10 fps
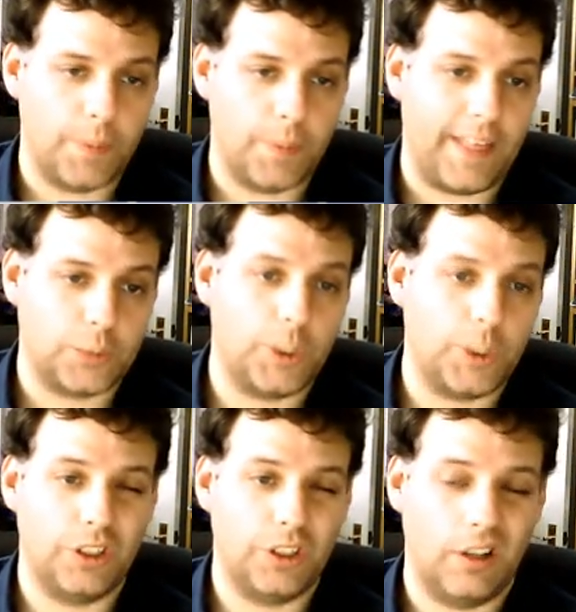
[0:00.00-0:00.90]
But that's what it
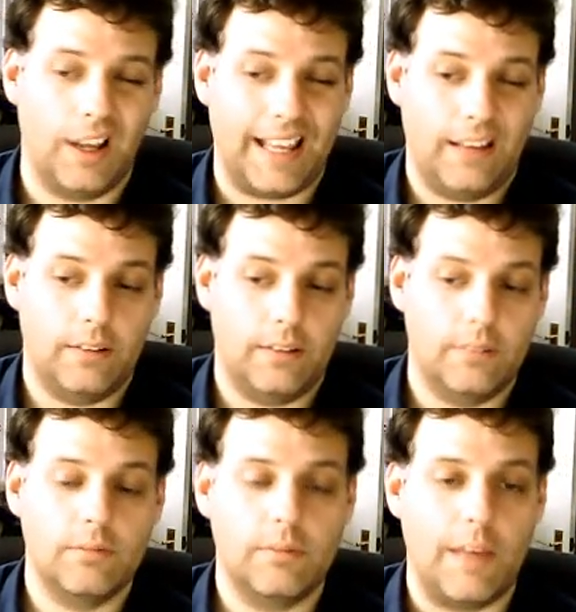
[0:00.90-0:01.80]
should look like
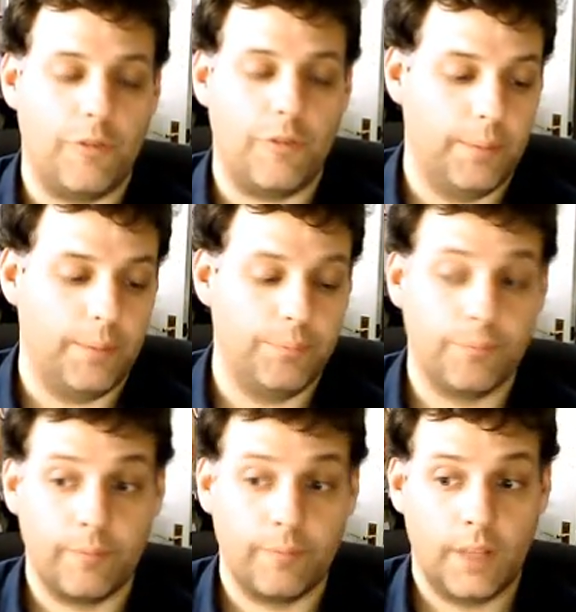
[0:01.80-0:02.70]
if
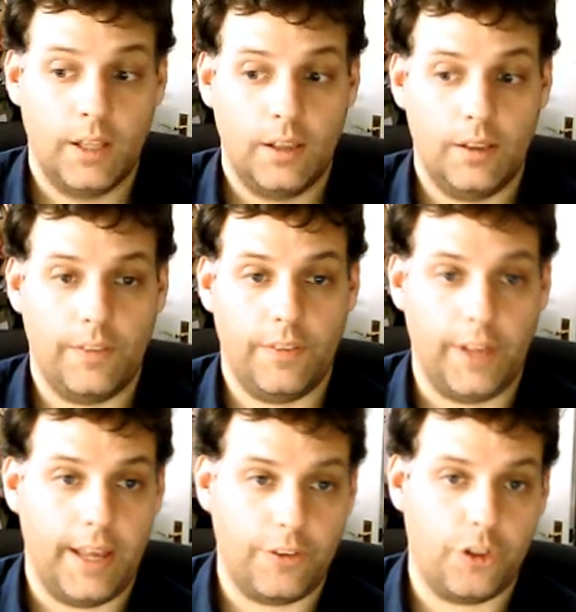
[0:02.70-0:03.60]

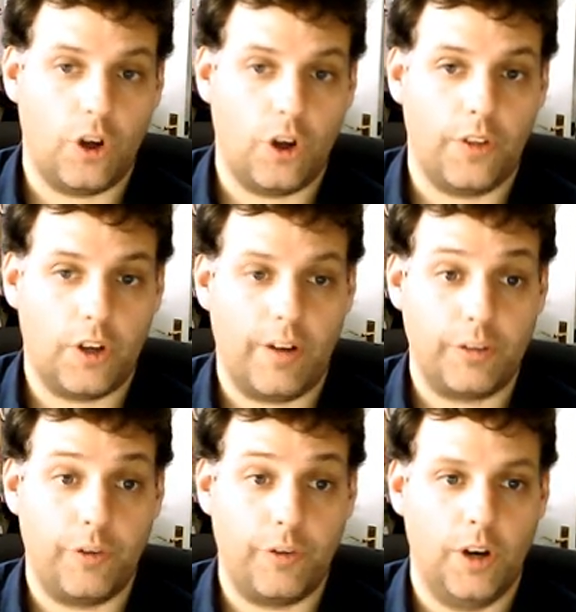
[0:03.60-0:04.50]
it's got the correct
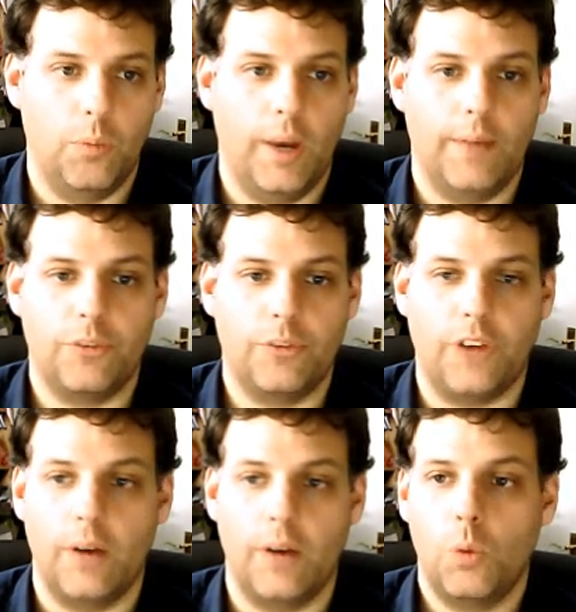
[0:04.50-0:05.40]
firmware.
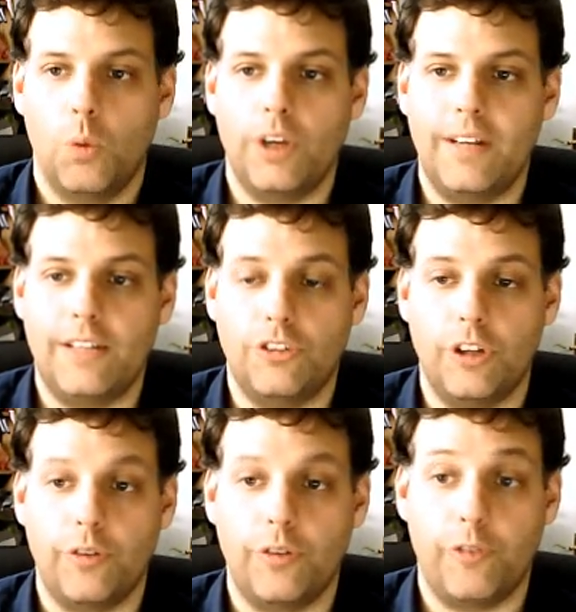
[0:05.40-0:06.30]
So what you need to
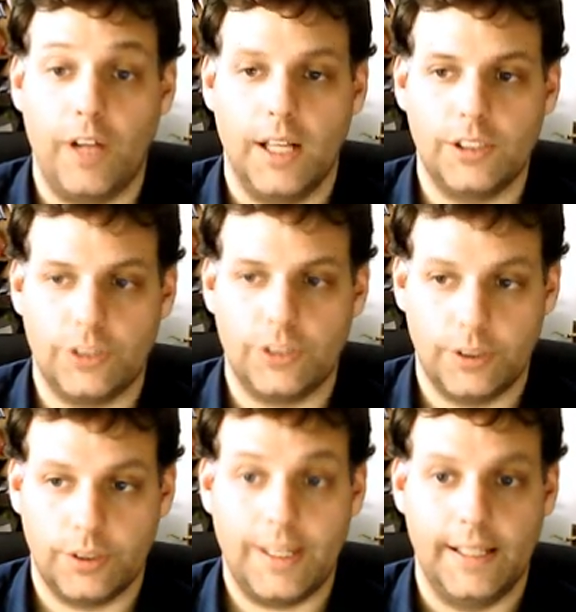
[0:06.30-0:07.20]
do first
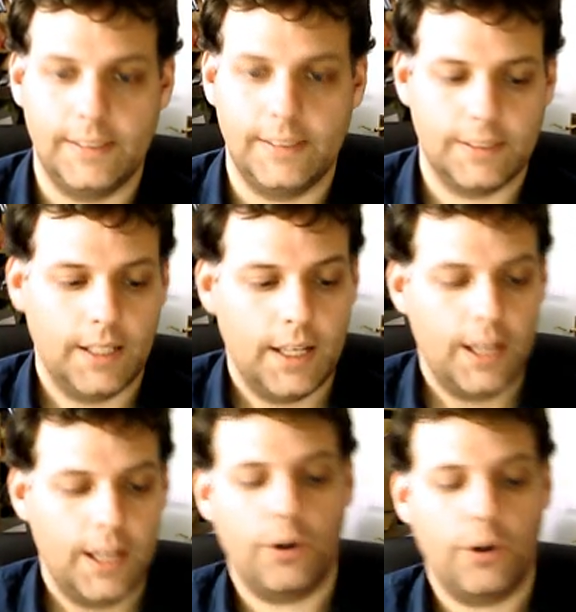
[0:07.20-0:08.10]
is
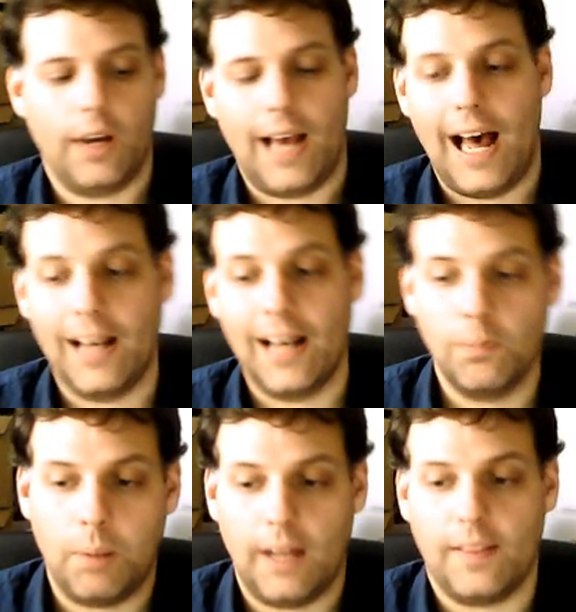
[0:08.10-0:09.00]
you're going to
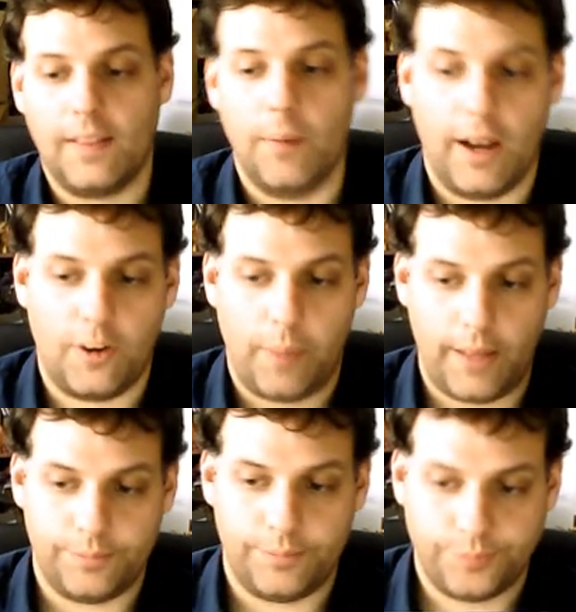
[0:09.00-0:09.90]
unplug the
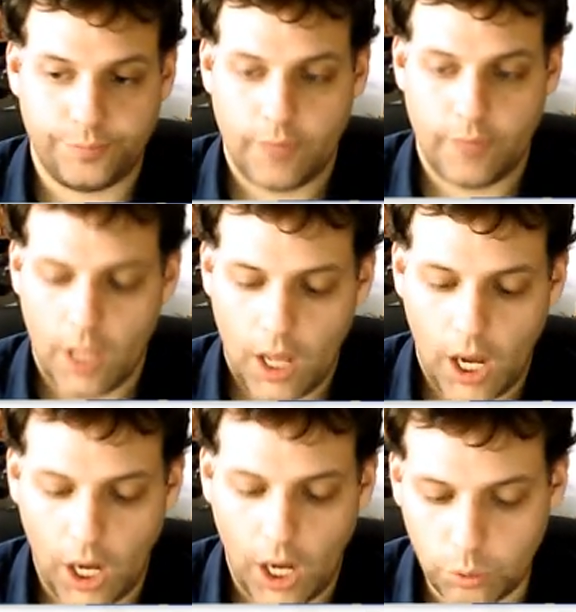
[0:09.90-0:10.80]
microbit,
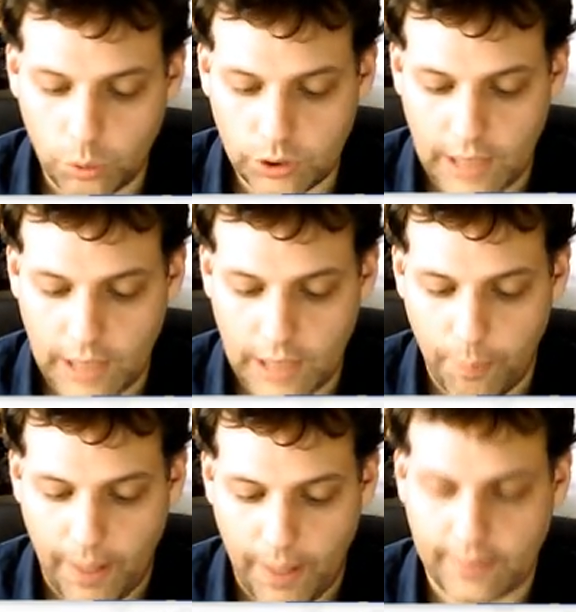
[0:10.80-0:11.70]
hold down the
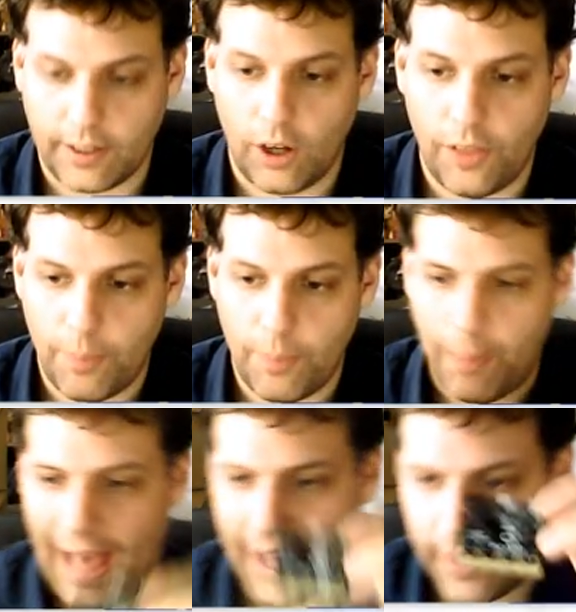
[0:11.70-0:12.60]
button on the
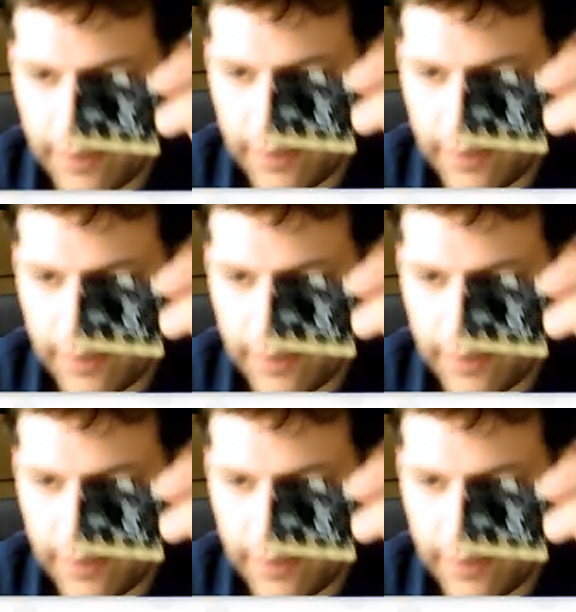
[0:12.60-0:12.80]
back.